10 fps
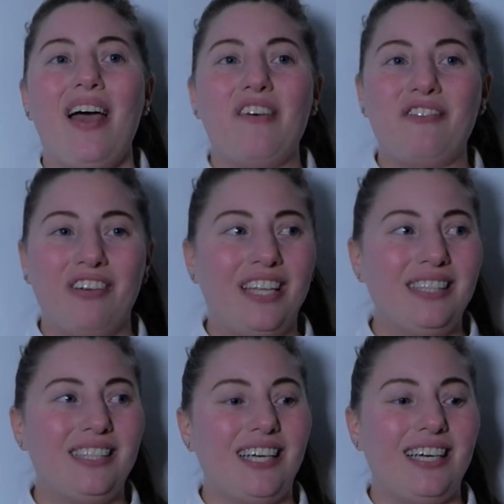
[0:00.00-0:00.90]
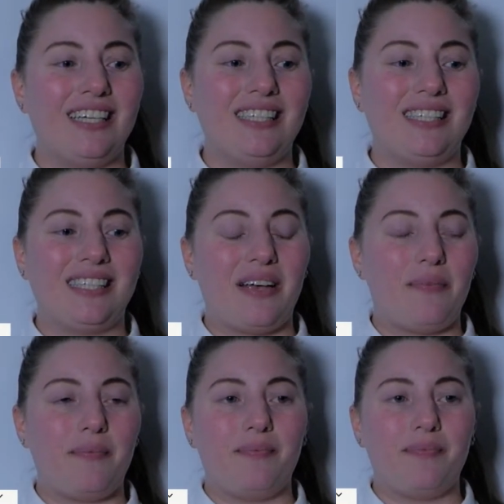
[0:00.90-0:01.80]
Vince is
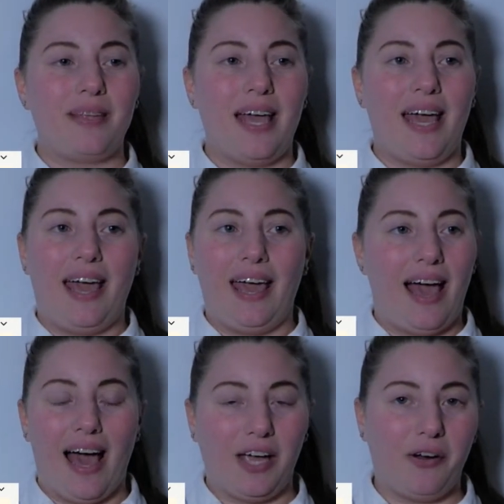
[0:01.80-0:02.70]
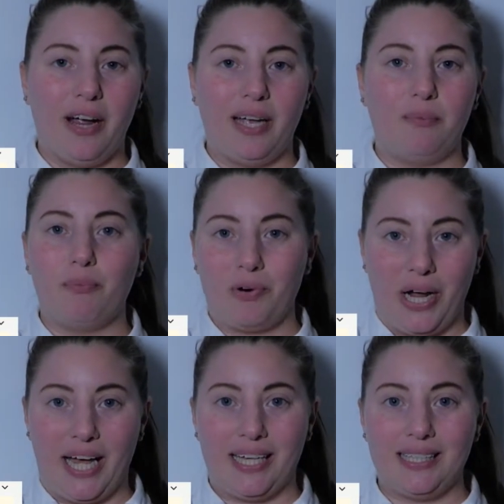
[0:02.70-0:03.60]
a higher end
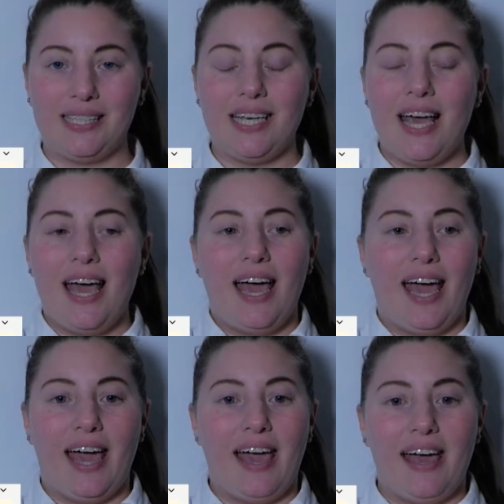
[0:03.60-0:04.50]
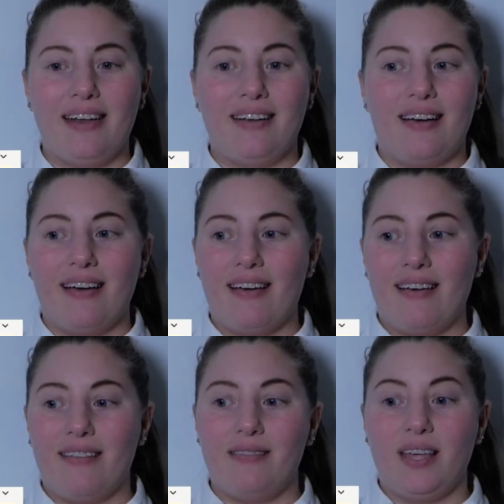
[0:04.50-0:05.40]
brand, and
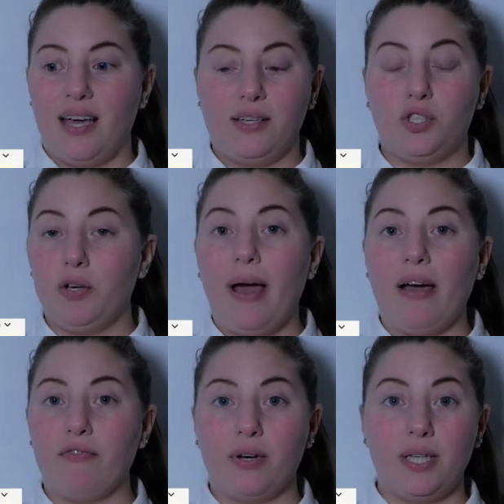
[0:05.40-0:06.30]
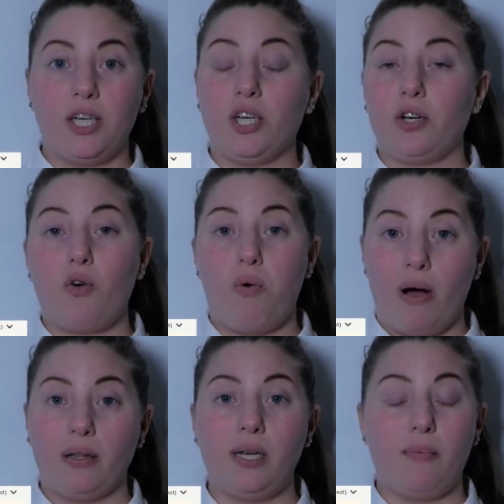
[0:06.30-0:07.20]
they do have really good
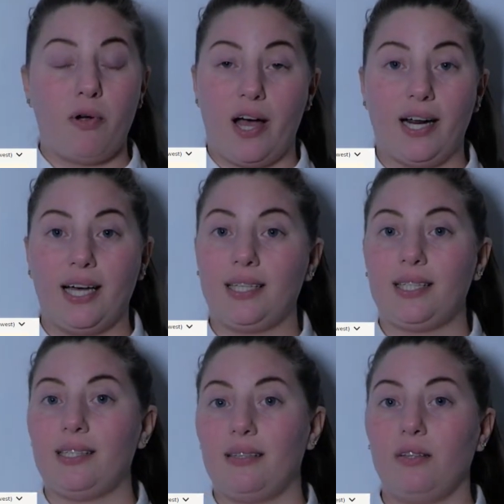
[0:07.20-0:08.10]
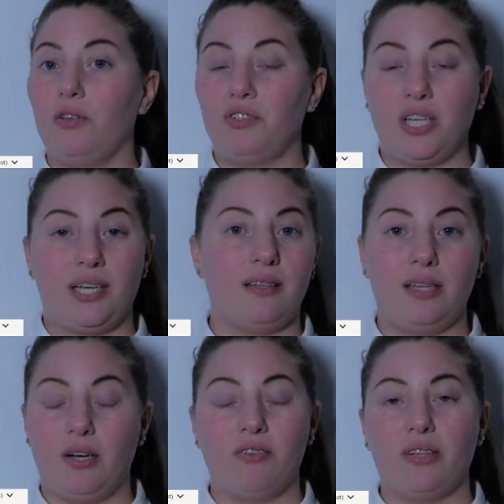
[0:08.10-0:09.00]
quality products using,
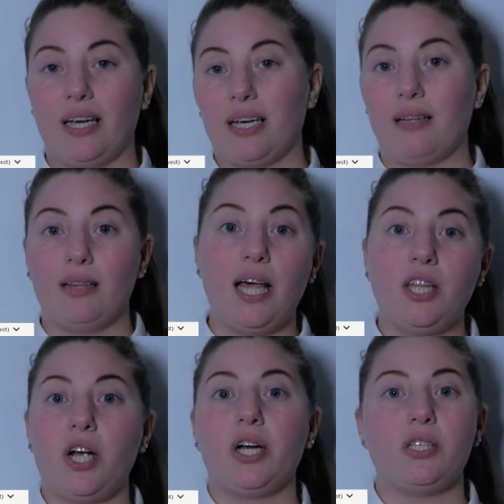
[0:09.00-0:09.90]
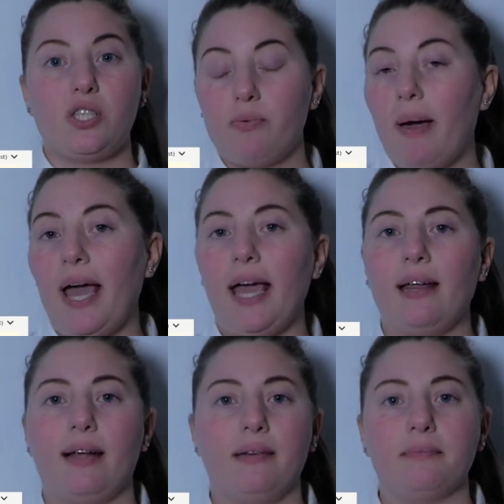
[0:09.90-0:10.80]
like leather and
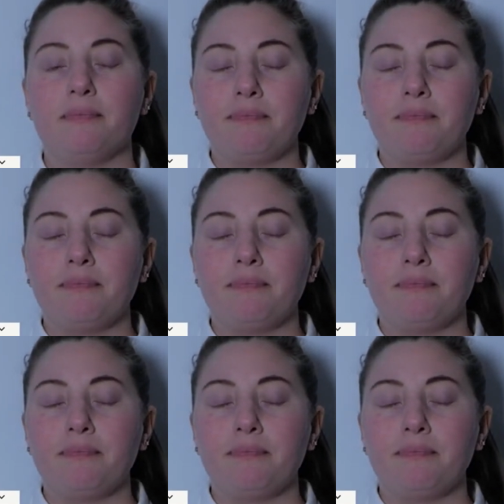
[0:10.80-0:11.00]
suede and